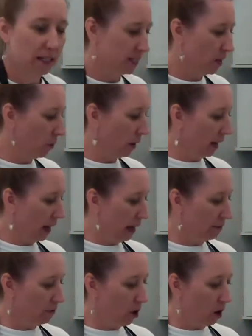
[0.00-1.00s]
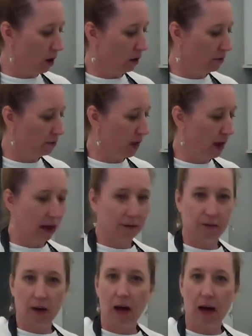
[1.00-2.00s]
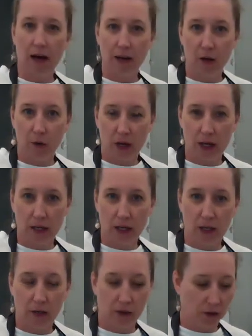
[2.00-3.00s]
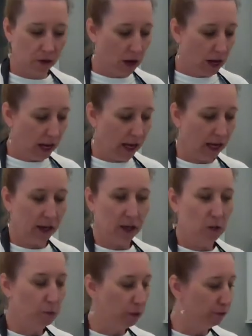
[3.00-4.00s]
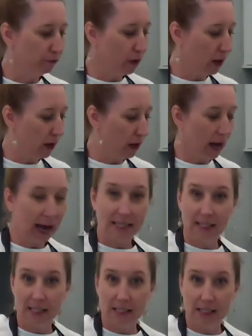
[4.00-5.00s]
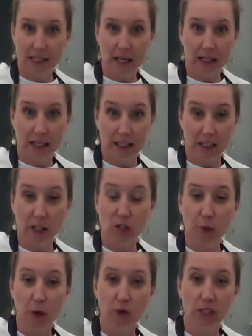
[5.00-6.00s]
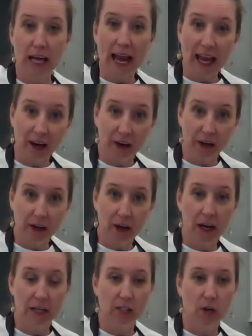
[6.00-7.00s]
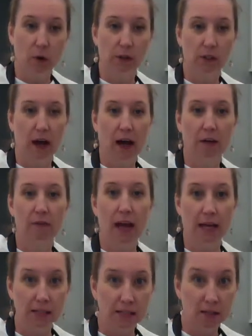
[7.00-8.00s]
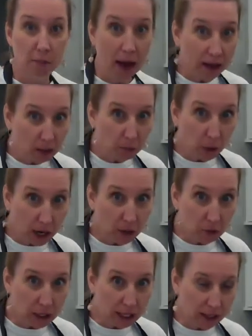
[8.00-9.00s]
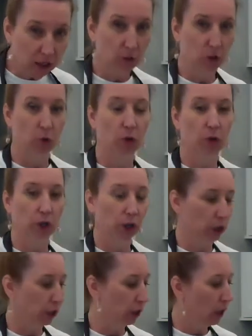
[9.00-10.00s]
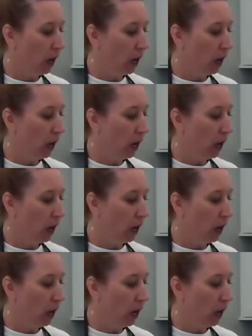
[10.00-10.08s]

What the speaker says: so I have all of the avocado in here, and as this gets exposed to air, it's going to have enzymatic browning, which will occur,